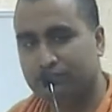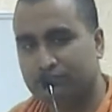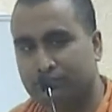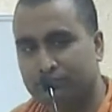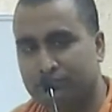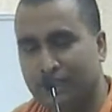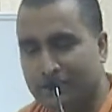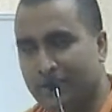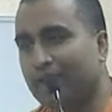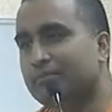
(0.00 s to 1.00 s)
And Sri
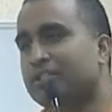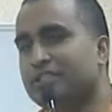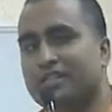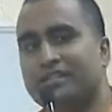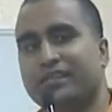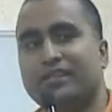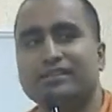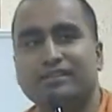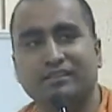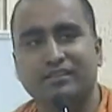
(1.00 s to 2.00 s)
Ramakrishna says that
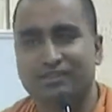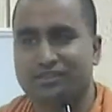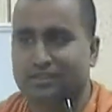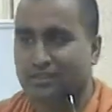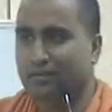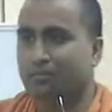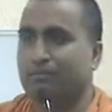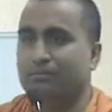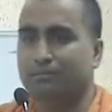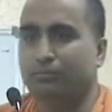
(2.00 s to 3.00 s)
this
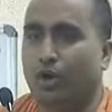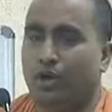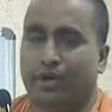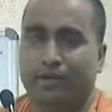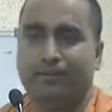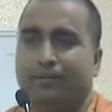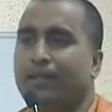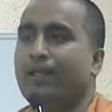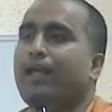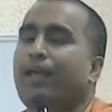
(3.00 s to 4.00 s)
boy
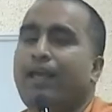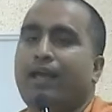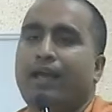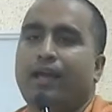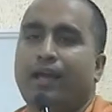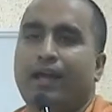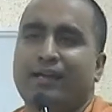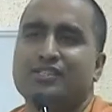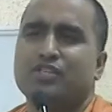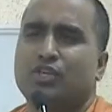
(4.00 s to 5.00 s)
had his
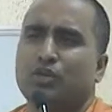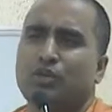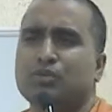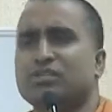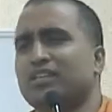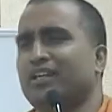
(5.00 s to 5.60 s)
clothes in a